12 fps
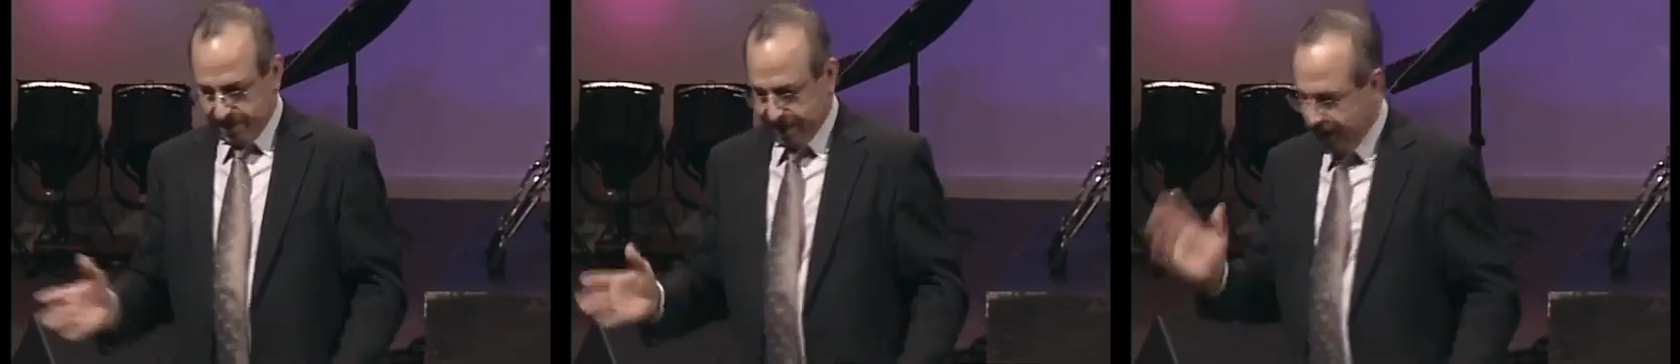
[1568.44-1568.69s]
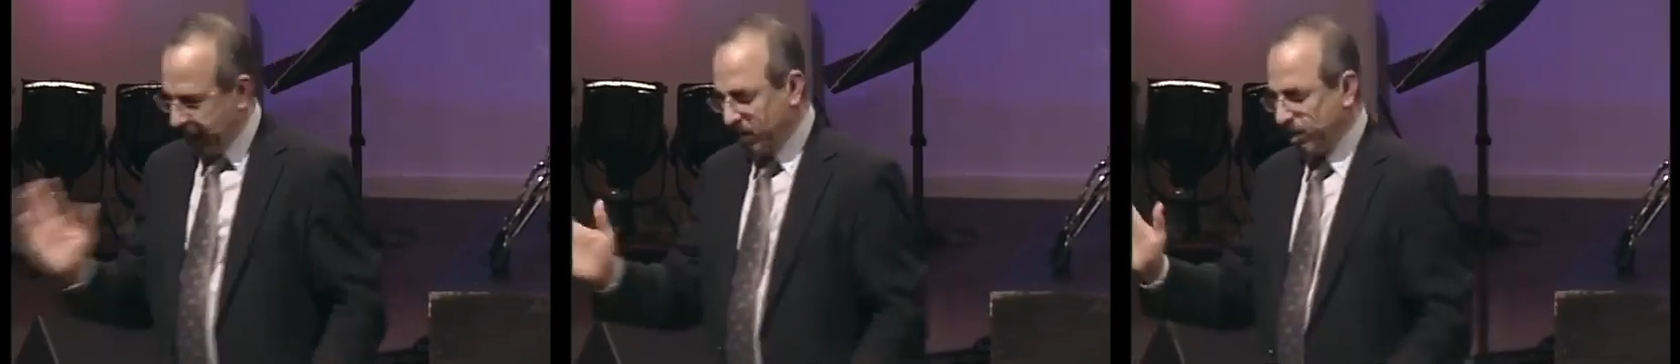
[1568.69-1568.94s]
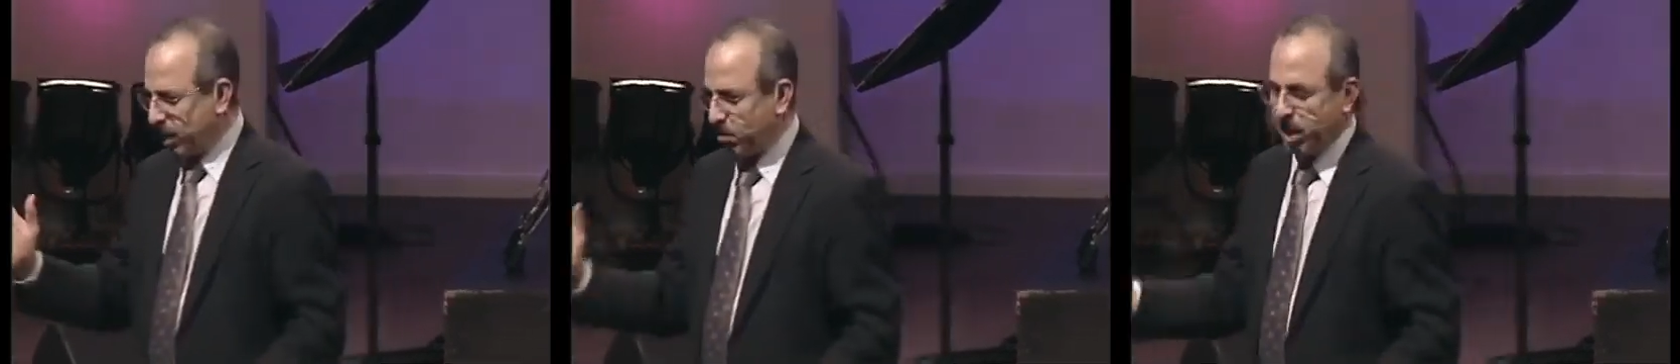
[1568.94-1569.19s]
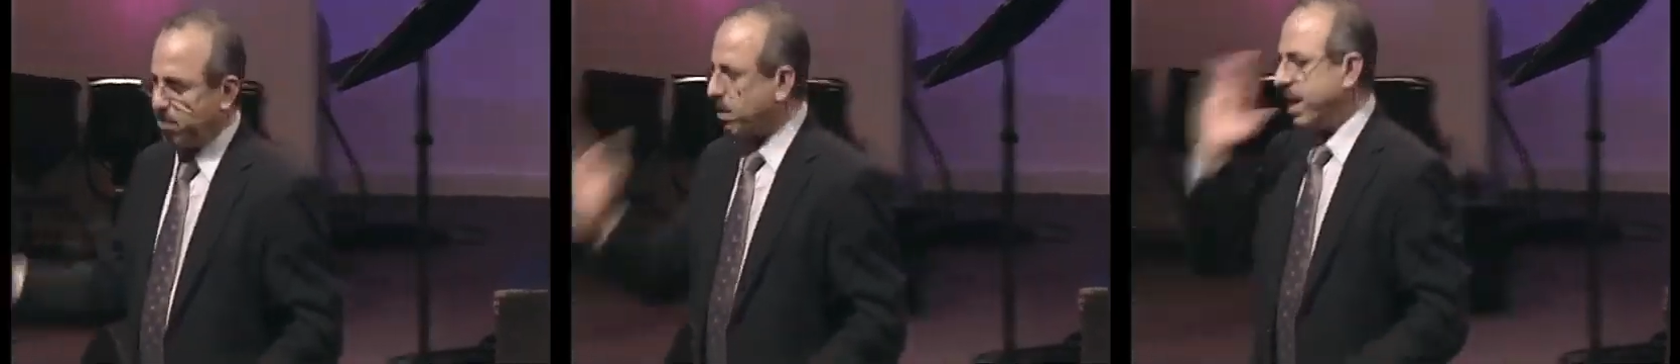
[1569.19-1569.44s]
Anyway,
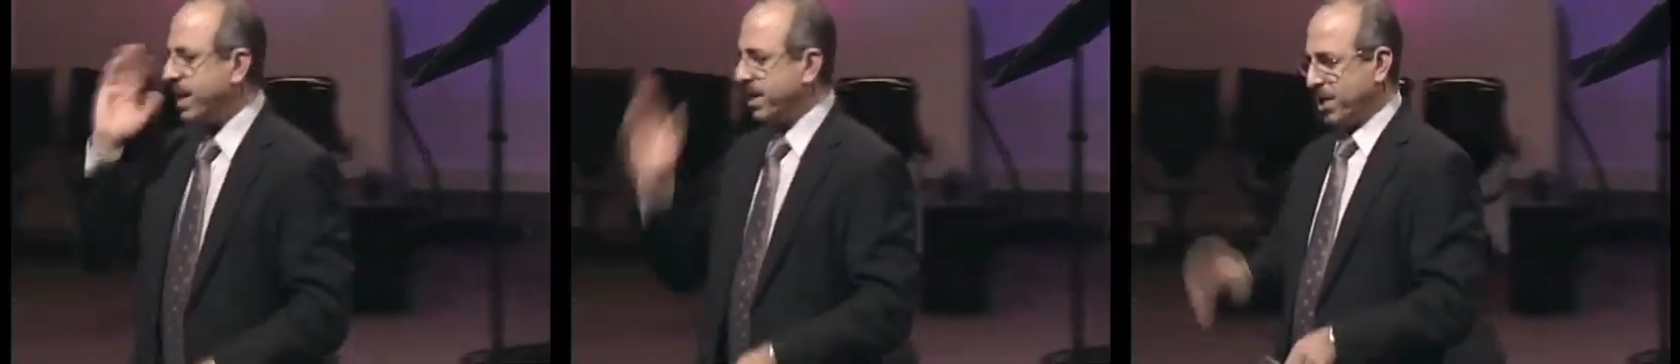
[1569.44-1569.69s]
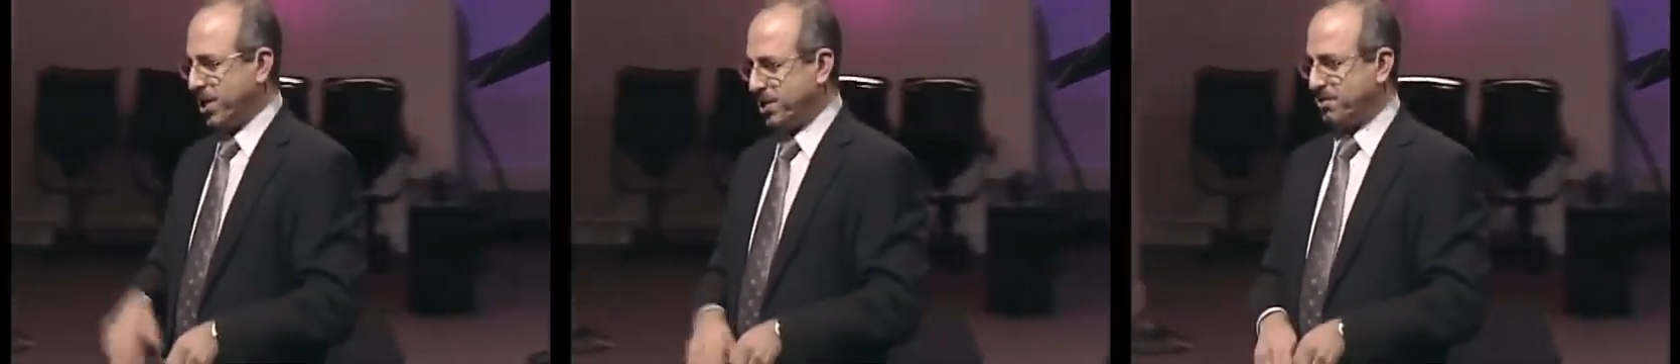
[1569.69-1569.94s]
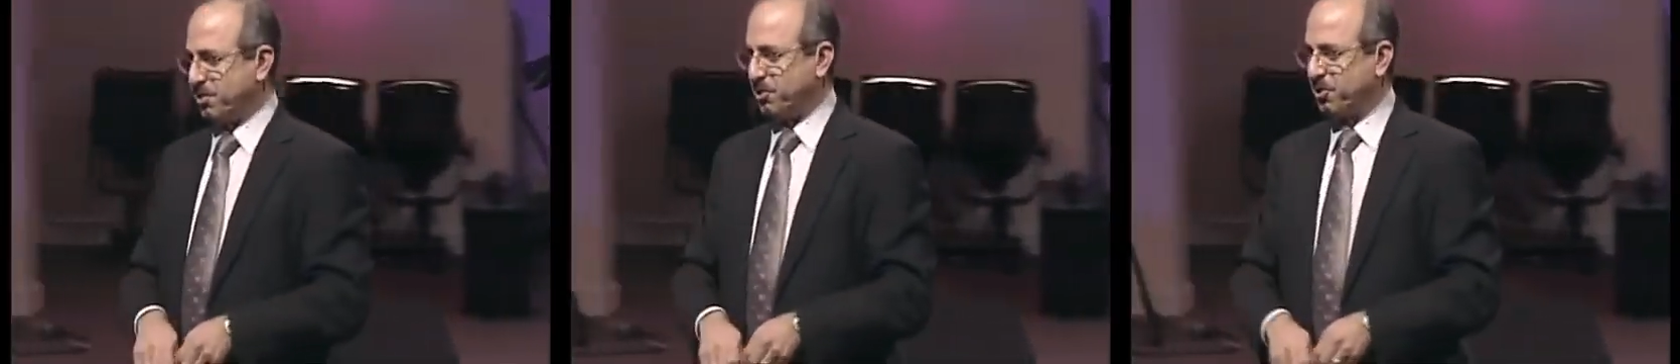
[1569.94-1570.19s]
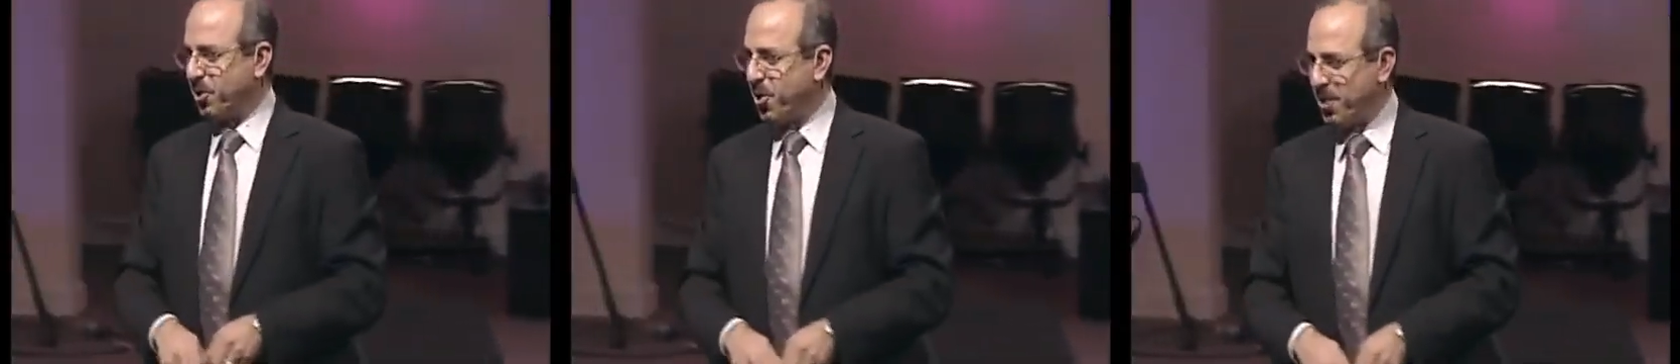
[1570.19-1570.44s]
my money encouraged me to
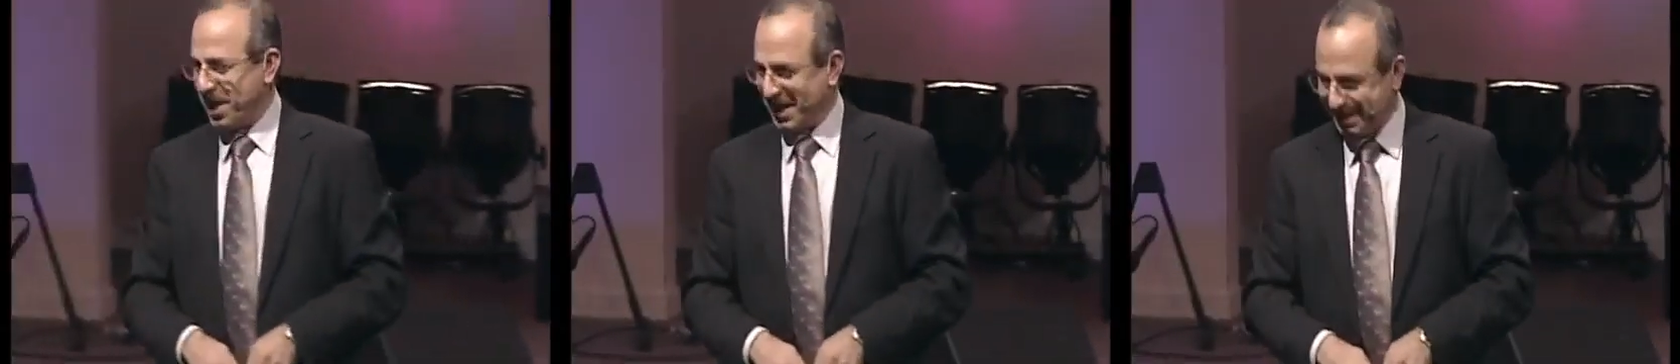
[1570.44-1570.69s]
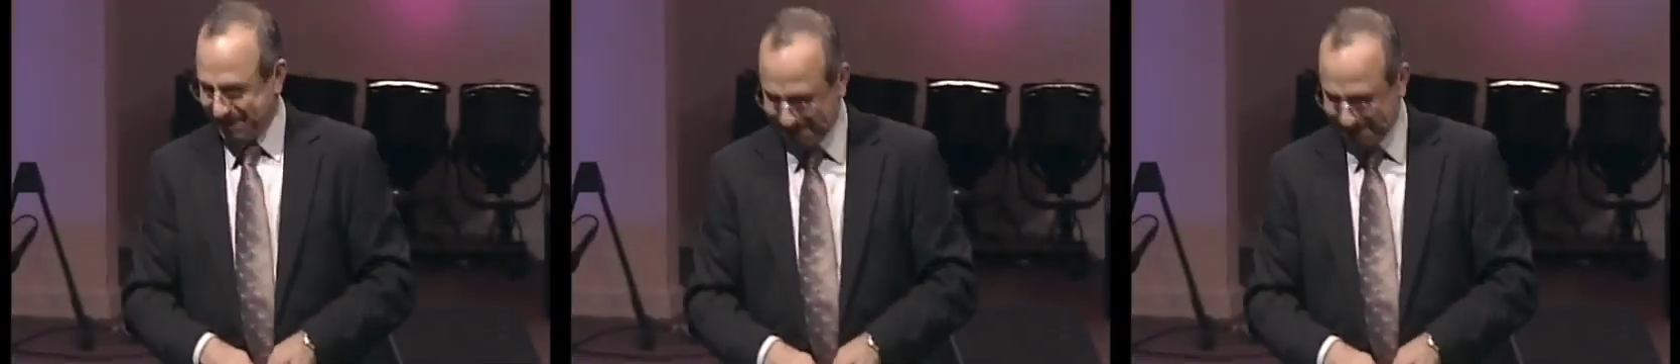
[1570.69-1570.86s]
go in.